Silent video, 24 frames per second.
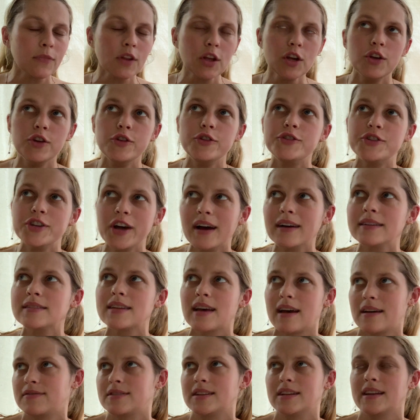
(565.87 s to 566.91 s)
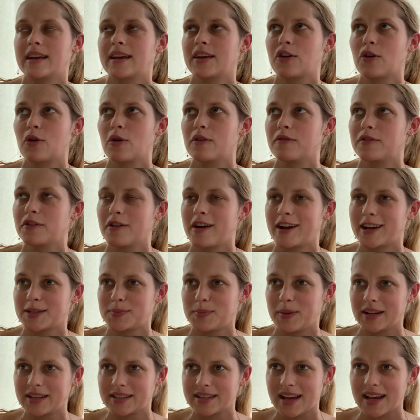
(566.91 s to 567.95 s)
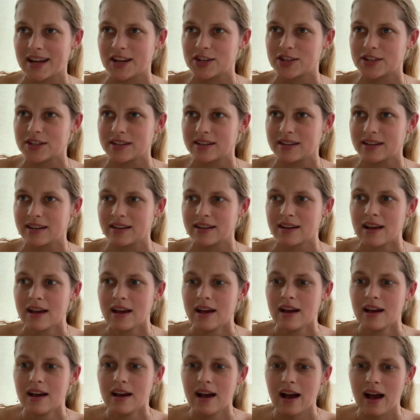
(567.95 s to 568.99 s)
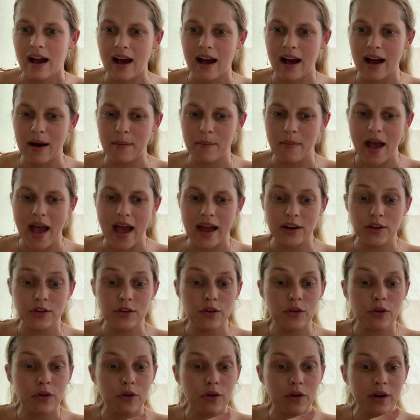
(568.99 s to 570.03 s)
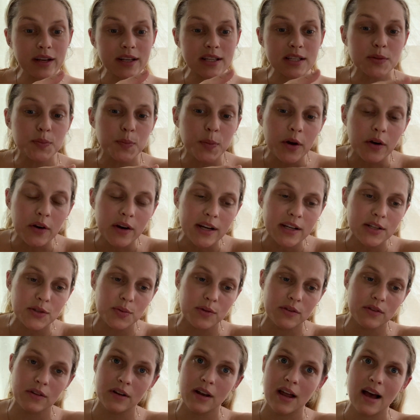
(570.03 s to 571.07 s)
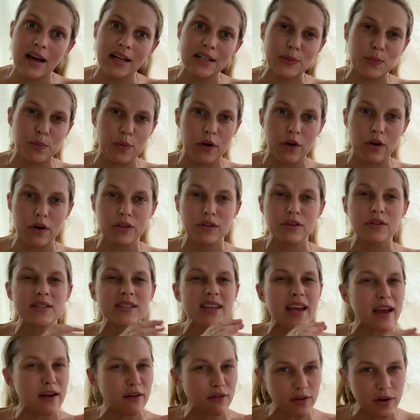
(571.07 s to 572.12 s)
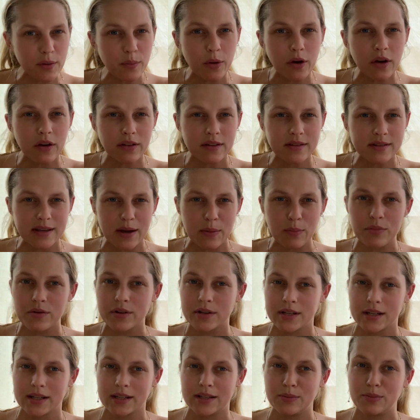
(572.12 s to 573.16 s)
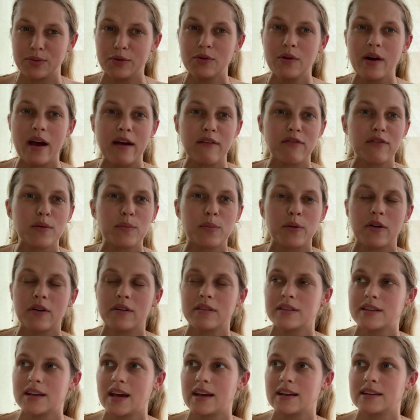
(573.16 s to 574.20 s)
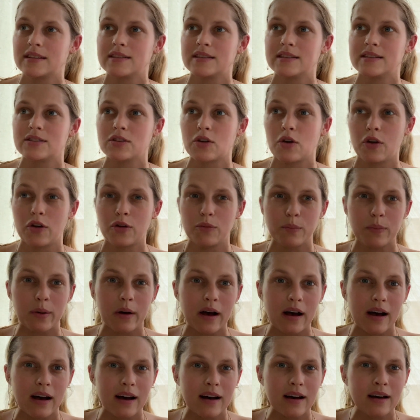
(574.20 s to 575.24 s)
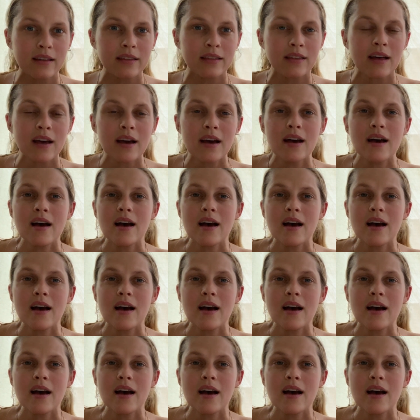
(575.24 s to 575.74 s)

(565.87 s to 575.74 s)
you just have to let go of your expectation and your experience with your last birth, because every birth is unpredictable. Every birth takes its own path.